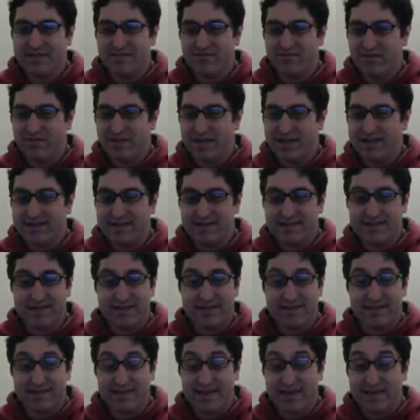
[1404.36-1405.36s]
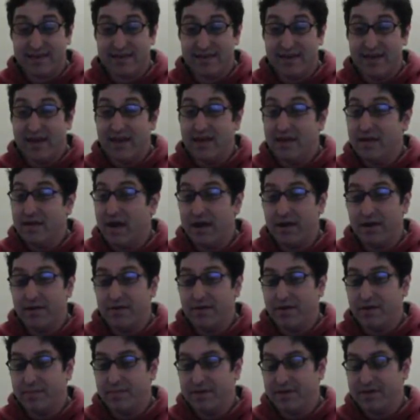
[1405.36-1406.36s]
is it related to the 10? I
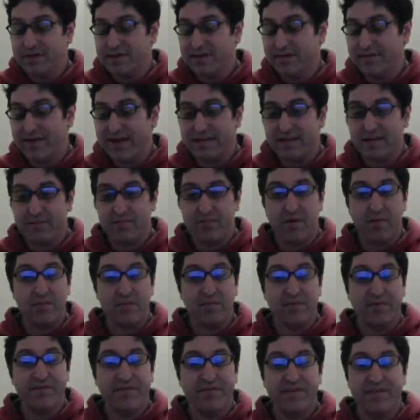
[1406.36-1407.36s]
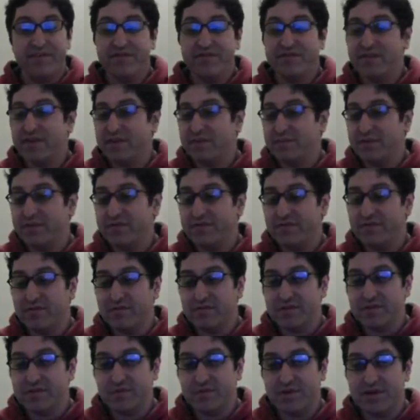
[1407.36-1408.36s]
don't know, because I've had the problem with 50
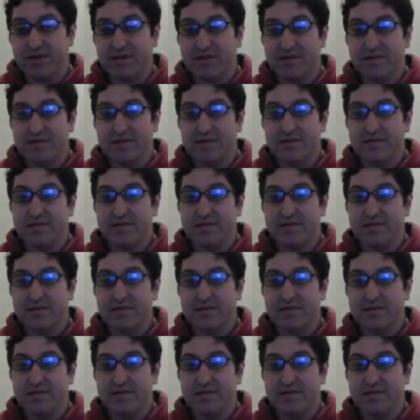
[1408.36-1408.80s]
before as well.